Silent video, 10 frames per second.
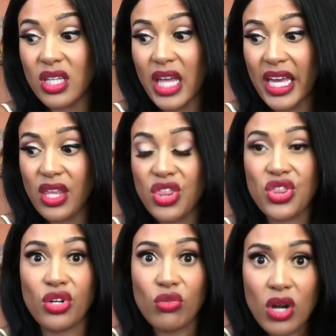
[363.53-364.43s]
like
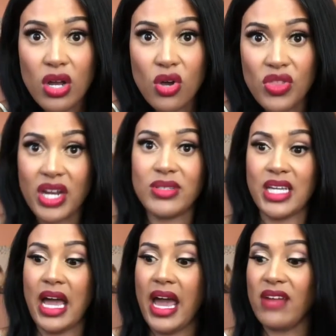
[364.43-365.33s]
thorough that I was
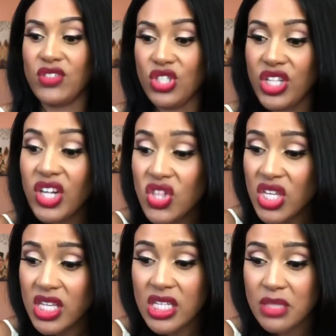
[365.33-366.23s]
like, I have to share
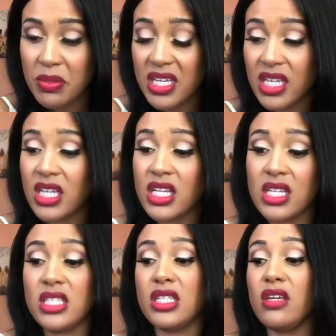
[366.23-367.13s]
this,
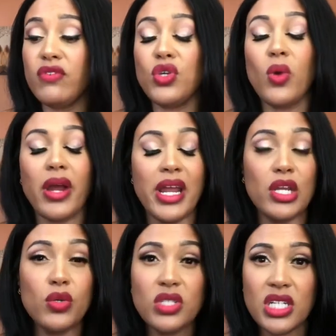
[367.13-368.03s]
because if you are a
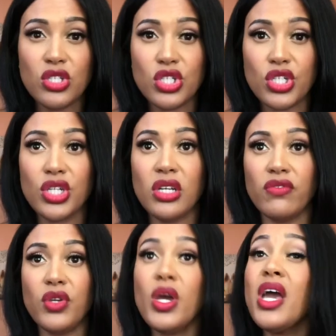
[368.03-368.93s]
new teacher,
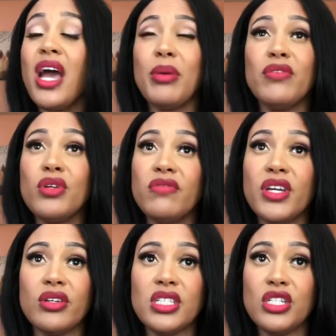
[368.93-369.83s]
if you're a
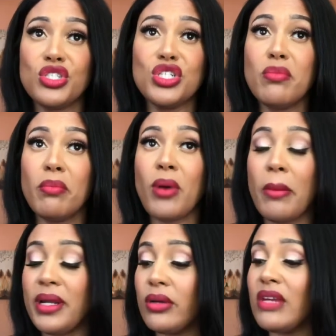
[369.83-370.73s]
veteran teacher, you
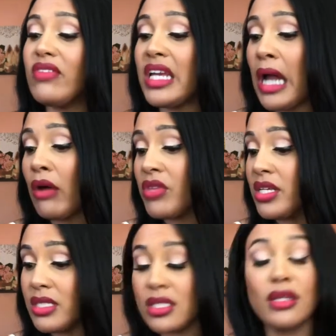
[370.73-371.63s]
probably don't even need all
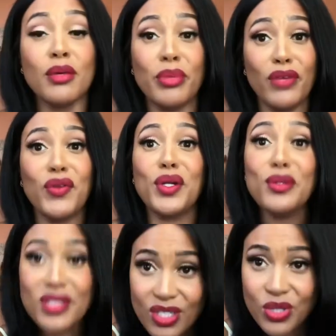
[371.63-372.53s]
this. But if you're a
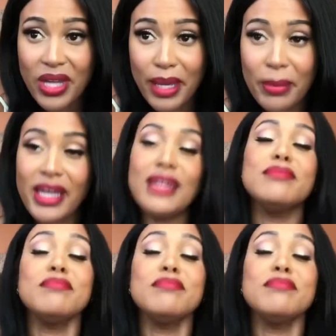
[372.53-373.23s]
new teacher like me